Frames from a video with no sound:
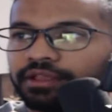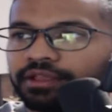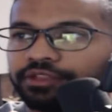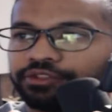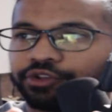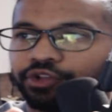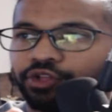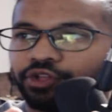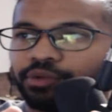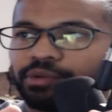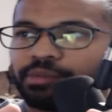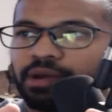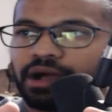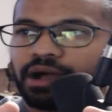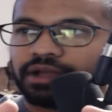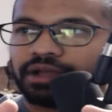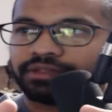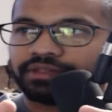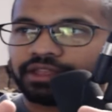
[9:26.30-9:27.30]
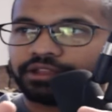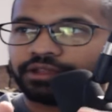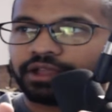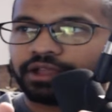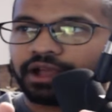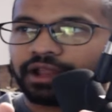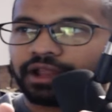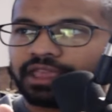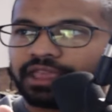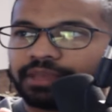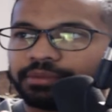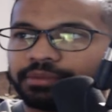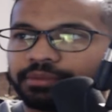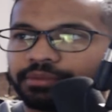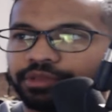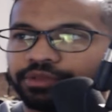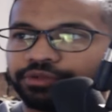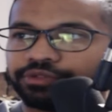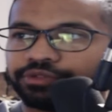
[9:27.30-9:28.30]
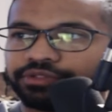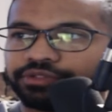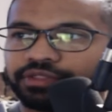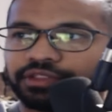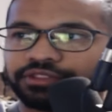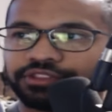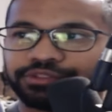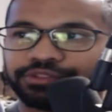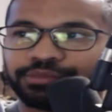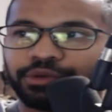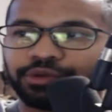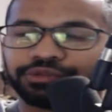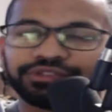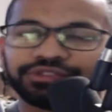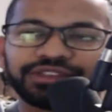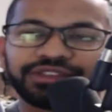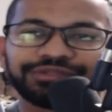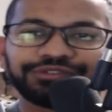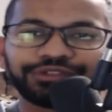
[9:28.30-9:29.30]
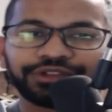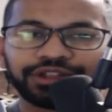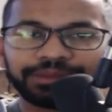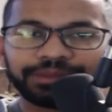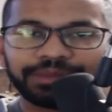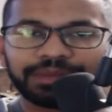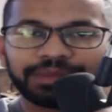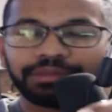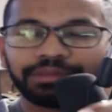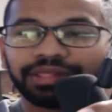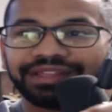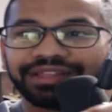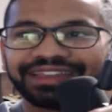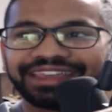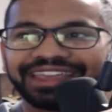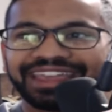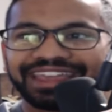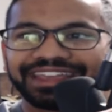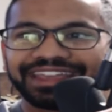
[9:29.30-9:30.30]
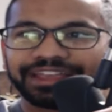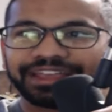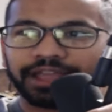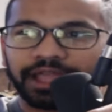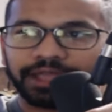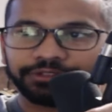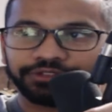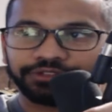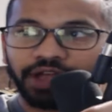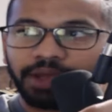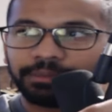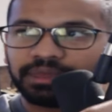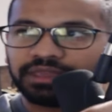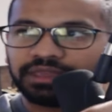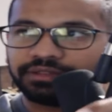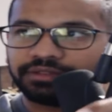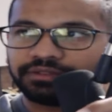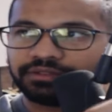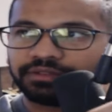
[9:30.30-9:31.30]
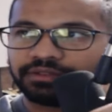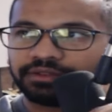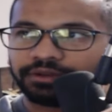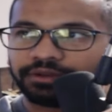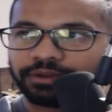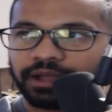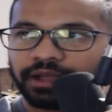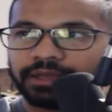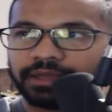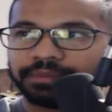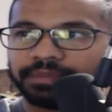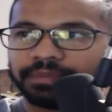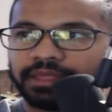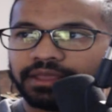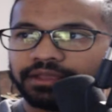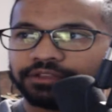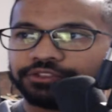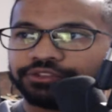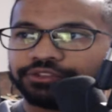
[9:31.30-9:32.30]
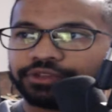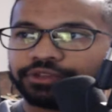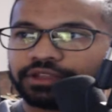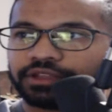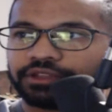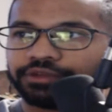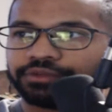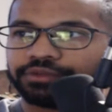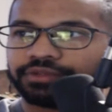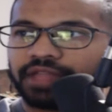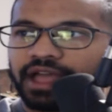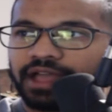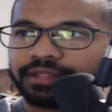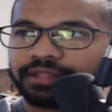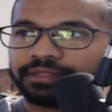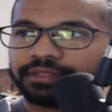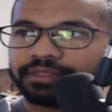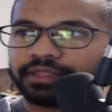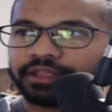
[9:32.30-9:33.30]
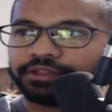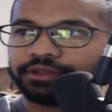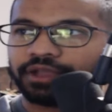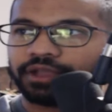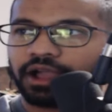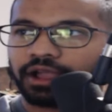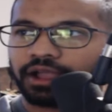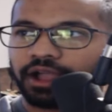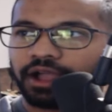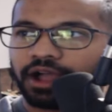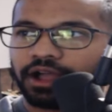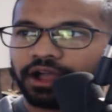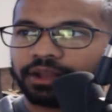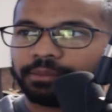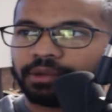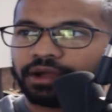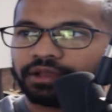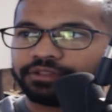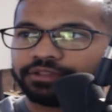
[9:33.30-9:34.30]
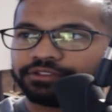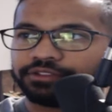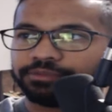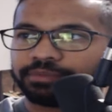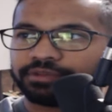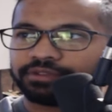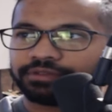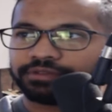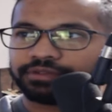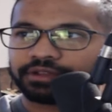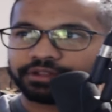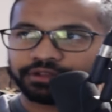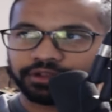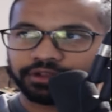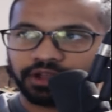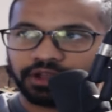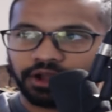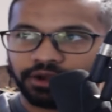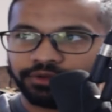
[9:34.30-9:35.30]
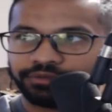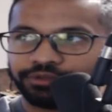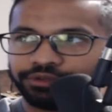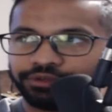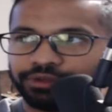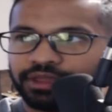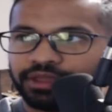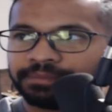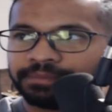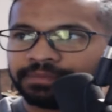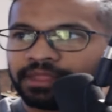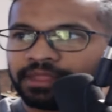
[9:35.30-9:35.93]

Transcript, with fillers: So global mods, then you got aim abuse. This is mostly if you're going to be playing zombies, okay? So you can use that. Then you got COD mods specific to Call of Duty.